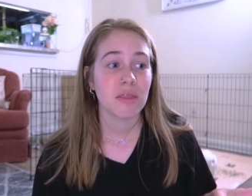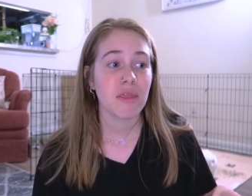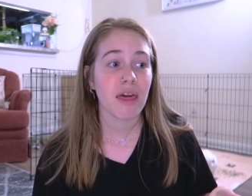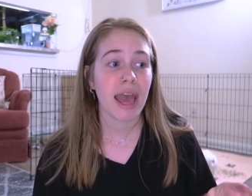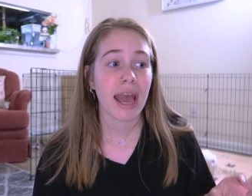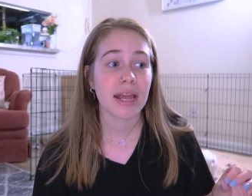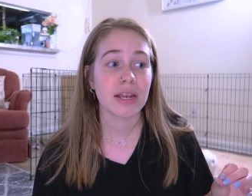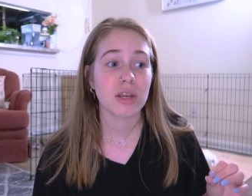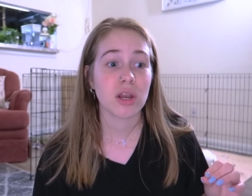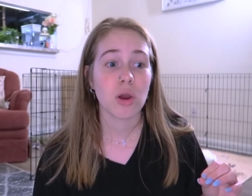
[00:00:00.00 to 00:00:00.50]

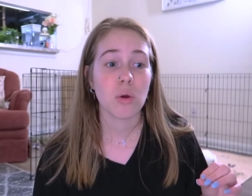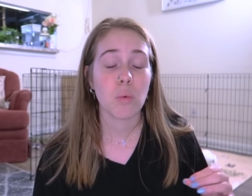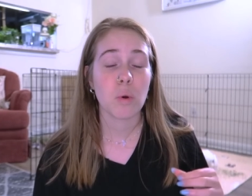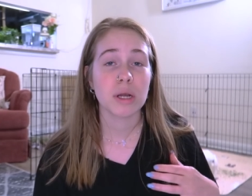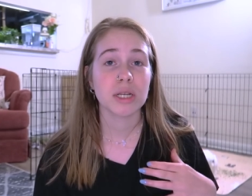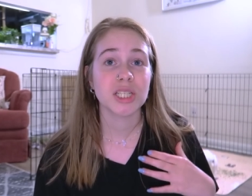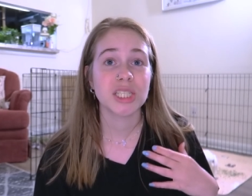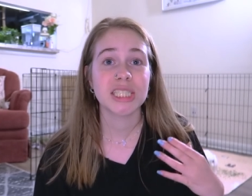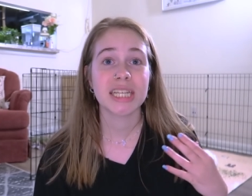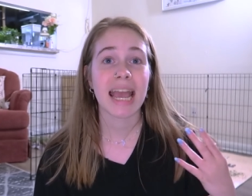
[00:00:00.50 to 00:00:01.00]
that no
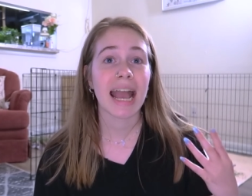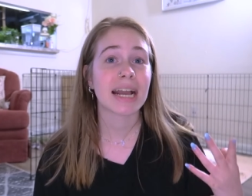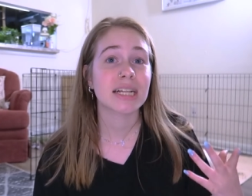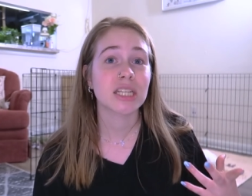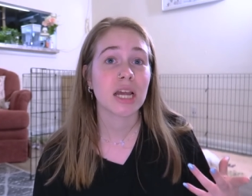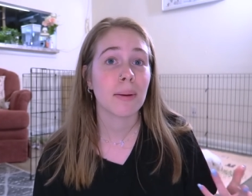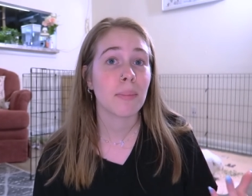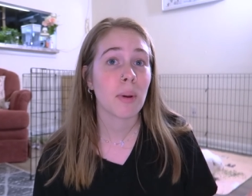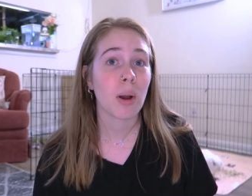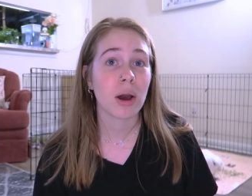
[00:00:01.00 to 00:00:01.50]
one
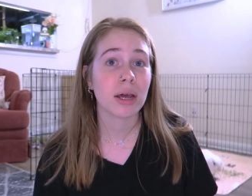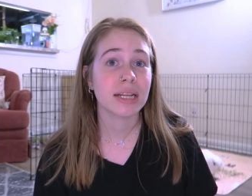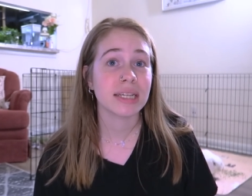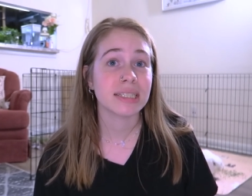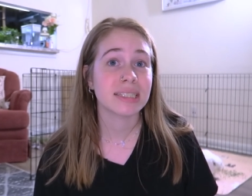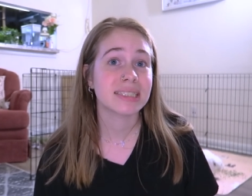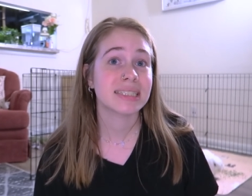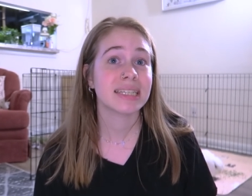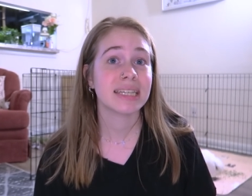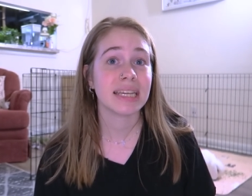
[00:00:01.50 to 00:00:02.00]
checked up on
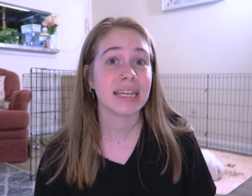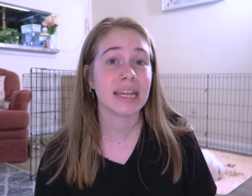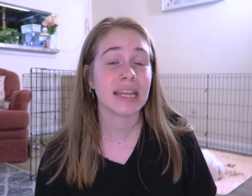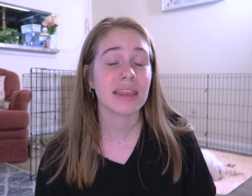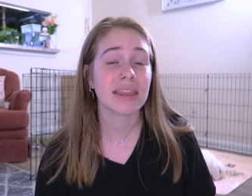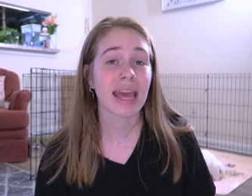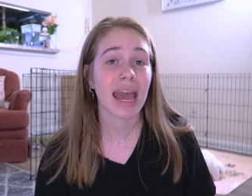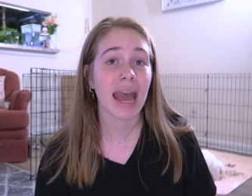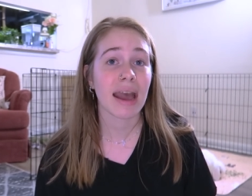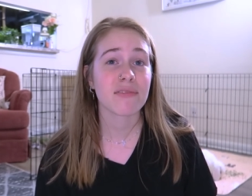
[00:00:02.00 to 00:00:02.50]
his
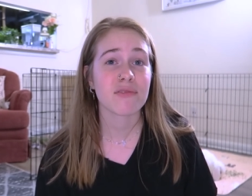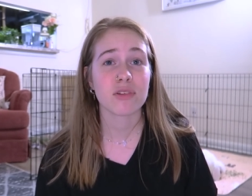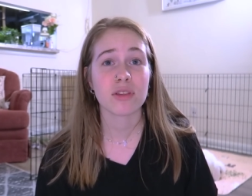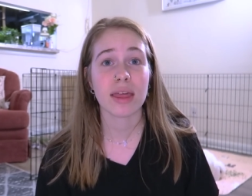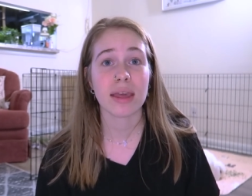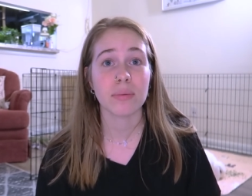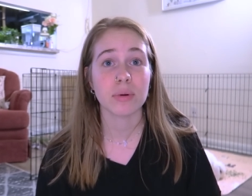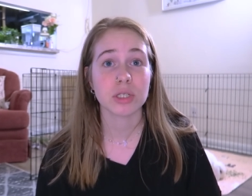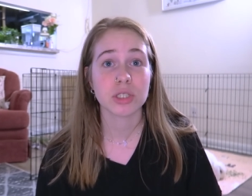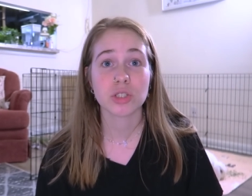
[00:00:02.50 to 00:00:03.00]
teeth after
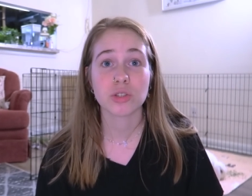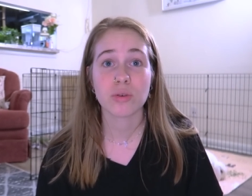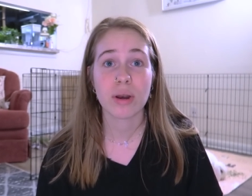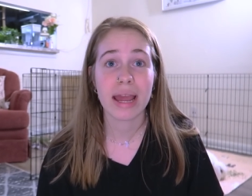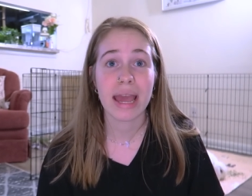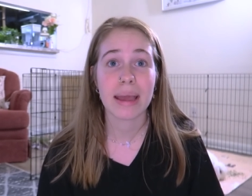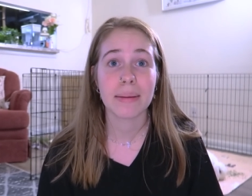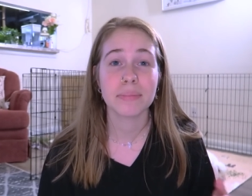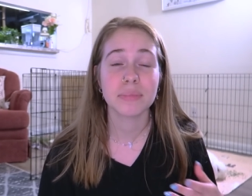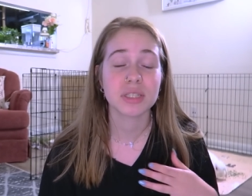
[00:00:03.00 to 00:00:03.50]
they were
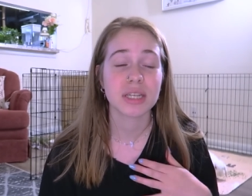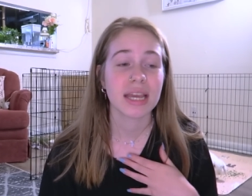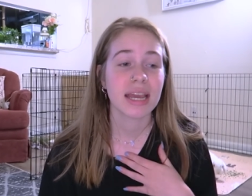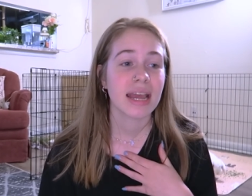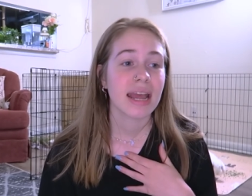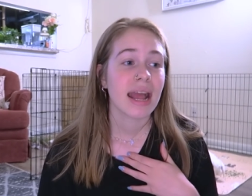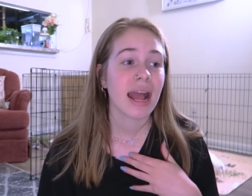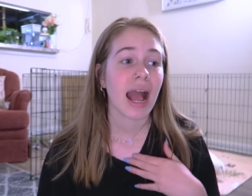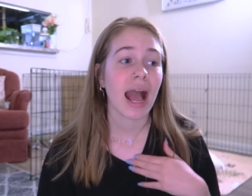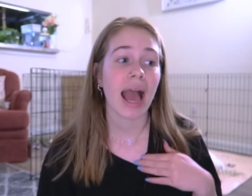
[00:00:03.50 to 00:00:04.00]
trimmed.
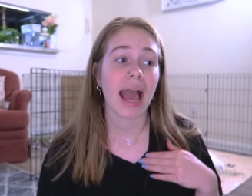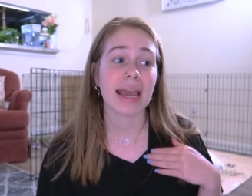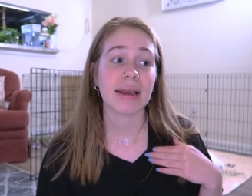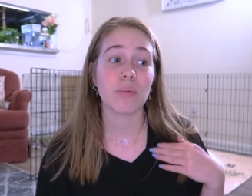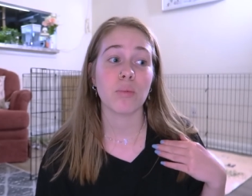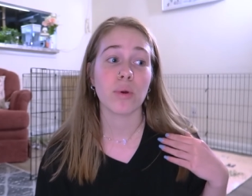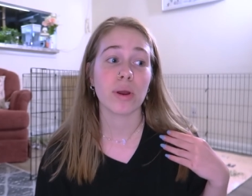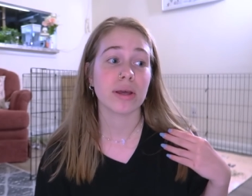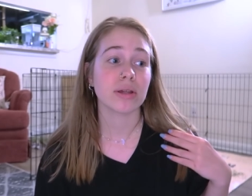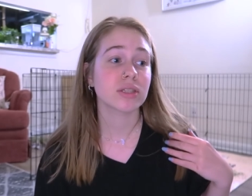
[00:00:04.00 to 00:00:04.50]
I
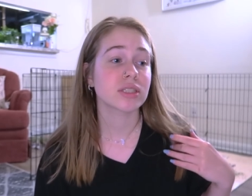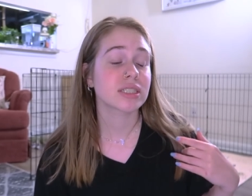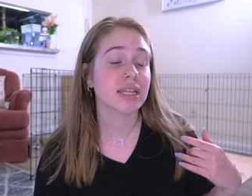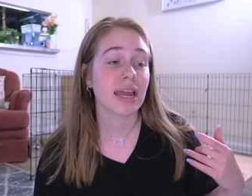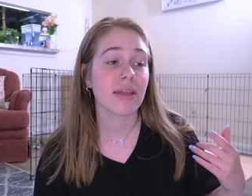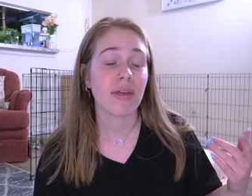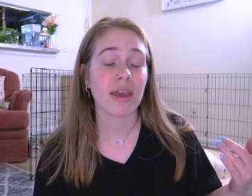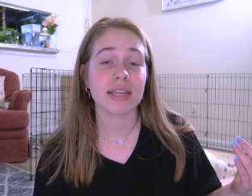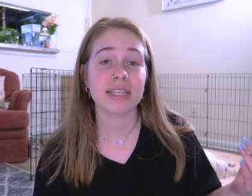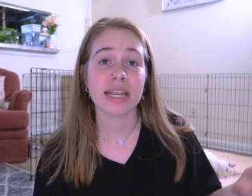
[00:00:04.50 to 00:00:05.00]
will
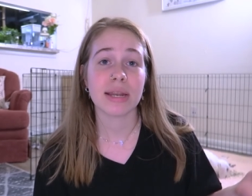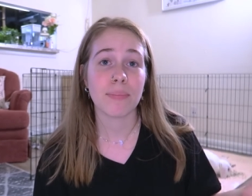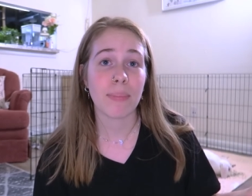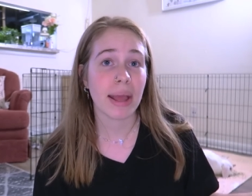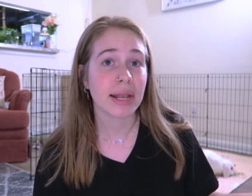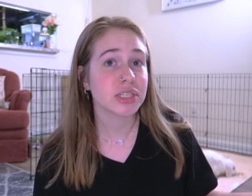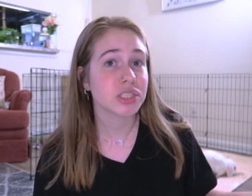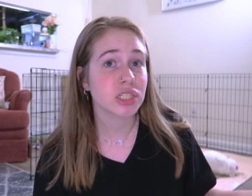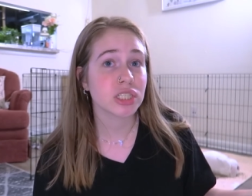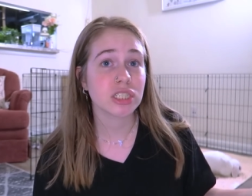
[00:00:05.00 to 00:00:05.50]
say they did
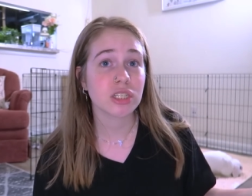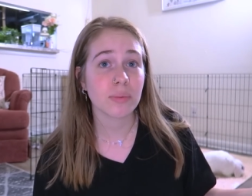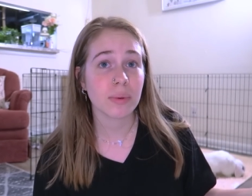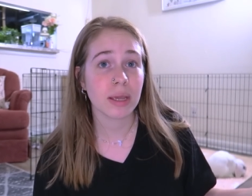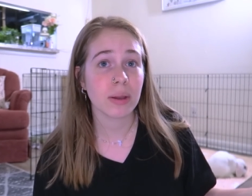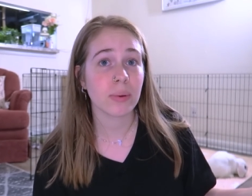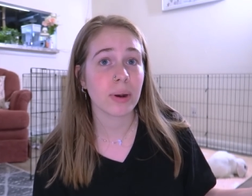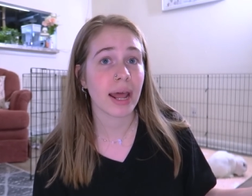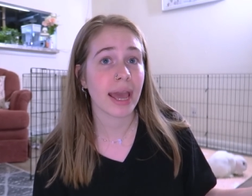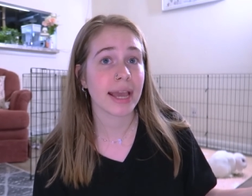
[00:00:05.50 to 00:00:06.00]
mention to
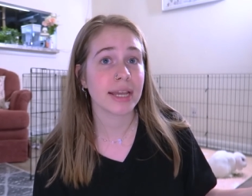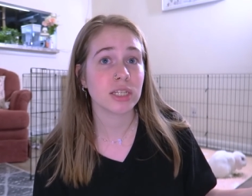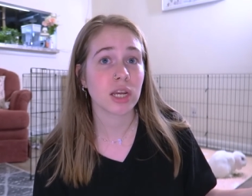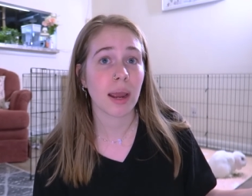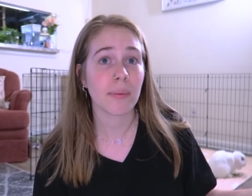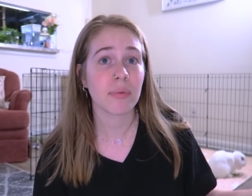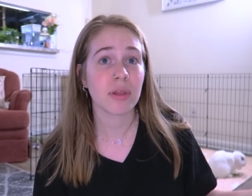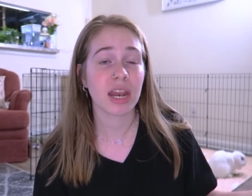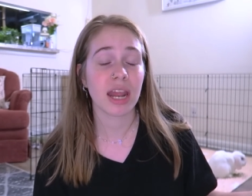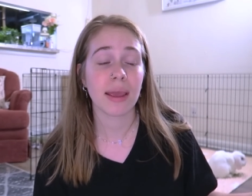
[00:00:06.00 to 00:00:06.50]
me when I
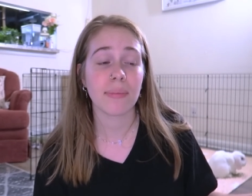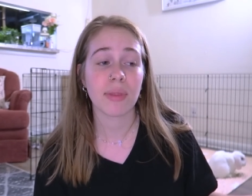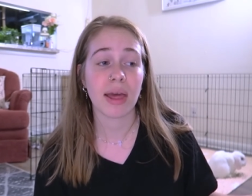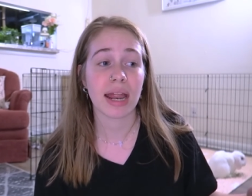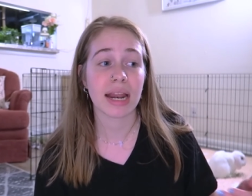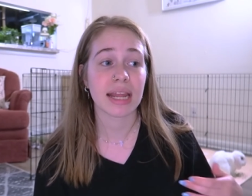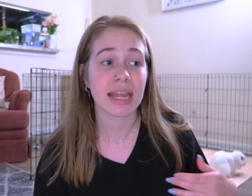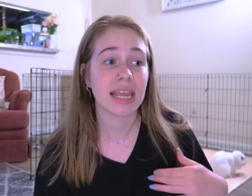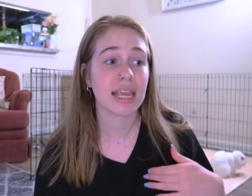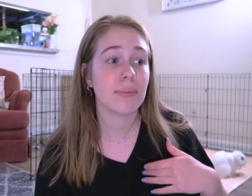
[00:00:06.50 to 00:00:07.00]
adopted him
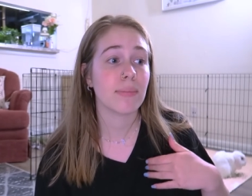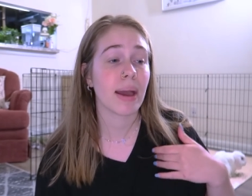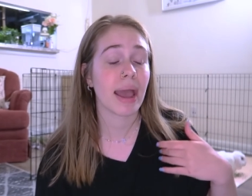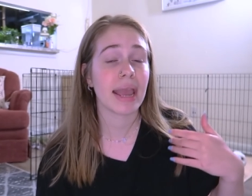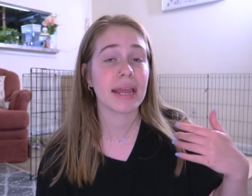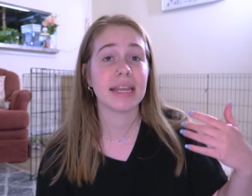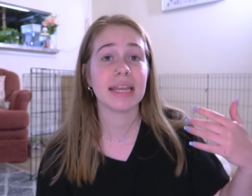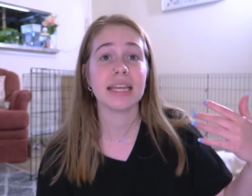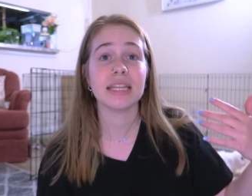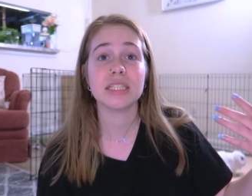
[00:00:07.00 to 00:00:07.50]
that he
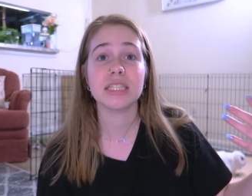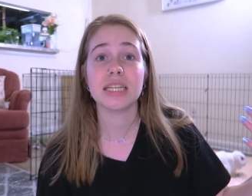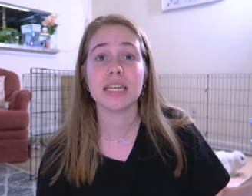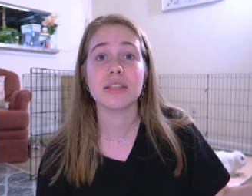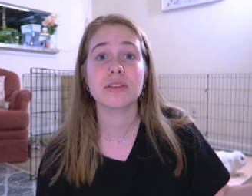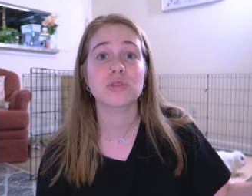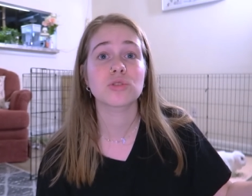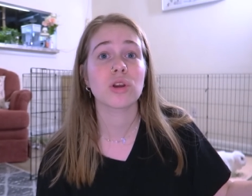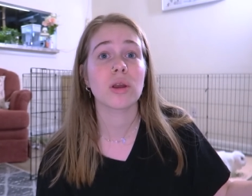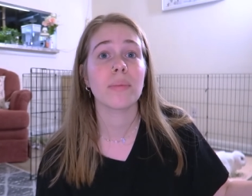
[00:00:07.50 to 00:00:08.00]
might need
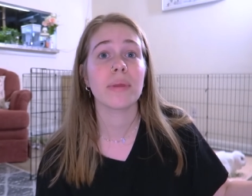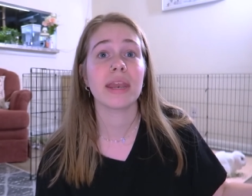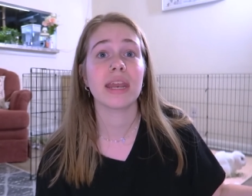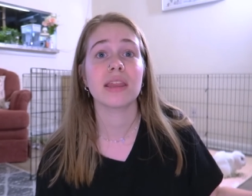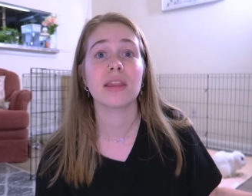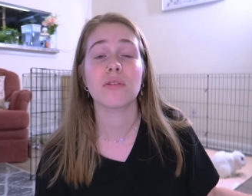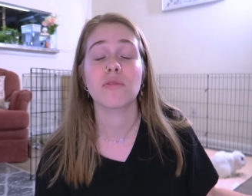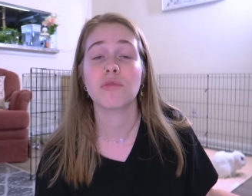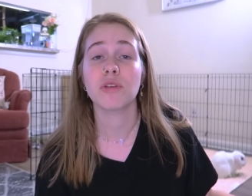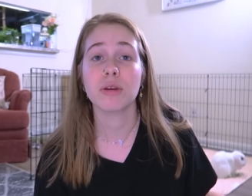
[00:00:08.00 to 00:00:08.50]
teeth trimming
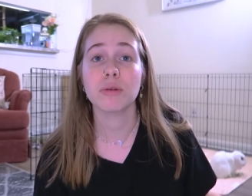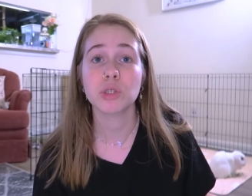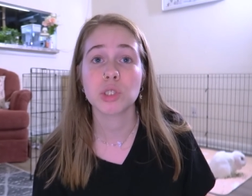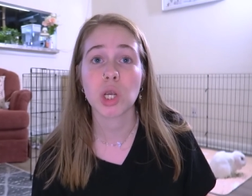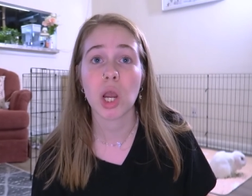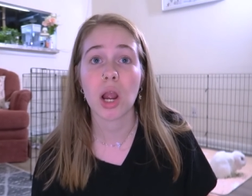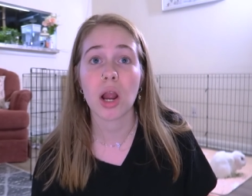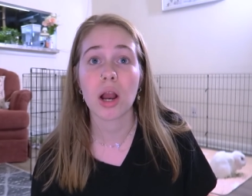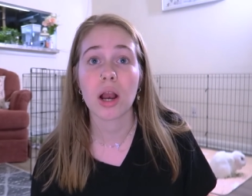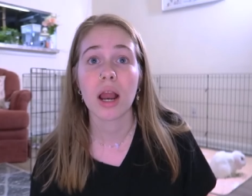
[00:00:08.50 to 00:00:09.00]
in the
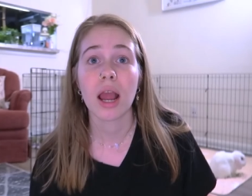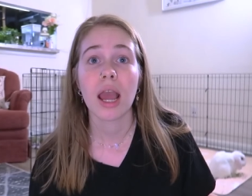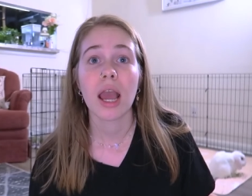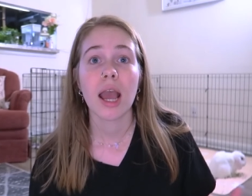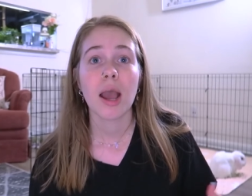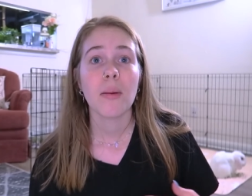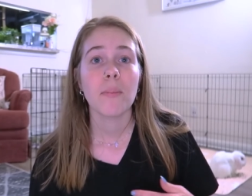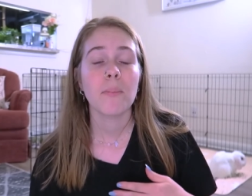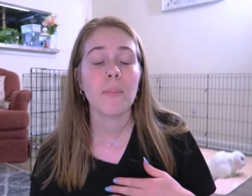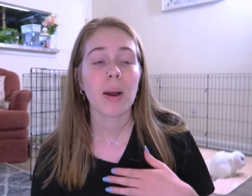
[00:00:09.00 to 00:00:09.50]
future,
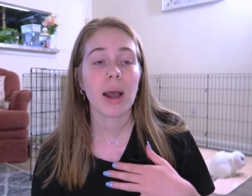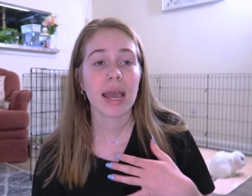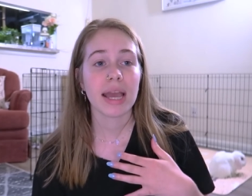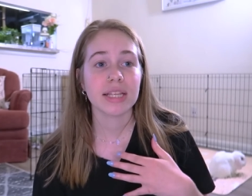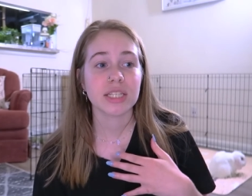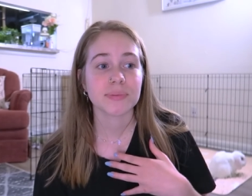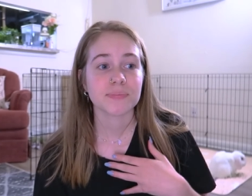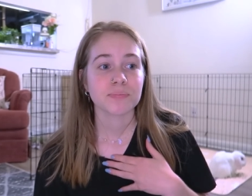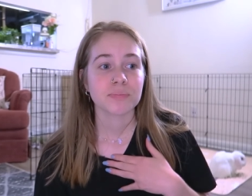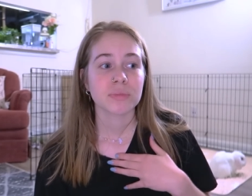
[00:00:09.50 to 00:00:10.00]

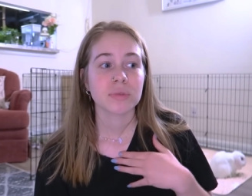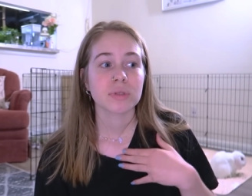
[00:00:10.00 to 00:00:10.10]
but